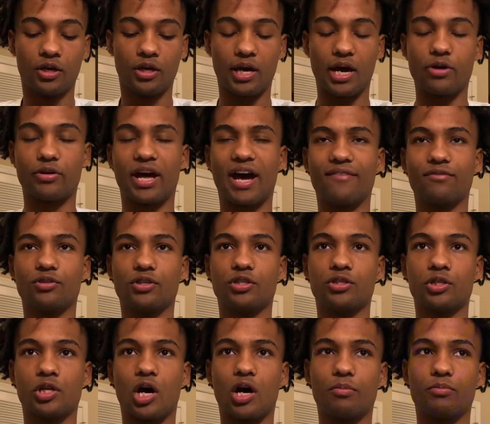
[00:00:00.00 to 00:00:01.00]
I would have to
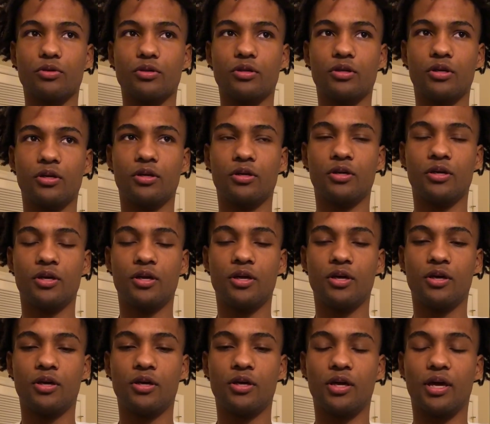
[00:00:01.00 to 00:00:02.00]
stop it
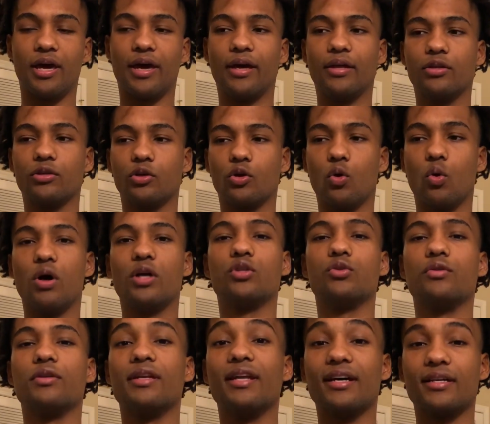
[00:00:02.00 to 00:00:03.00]
and go on to
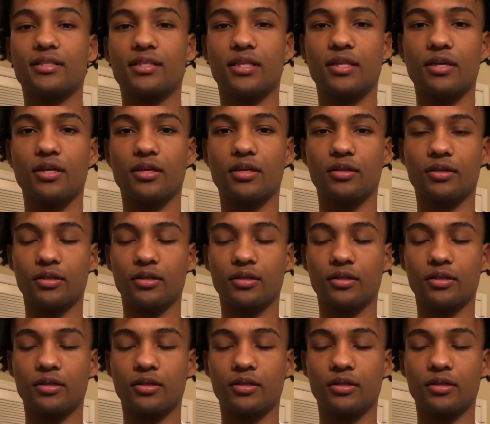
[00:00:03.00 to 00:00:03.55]
the next thing,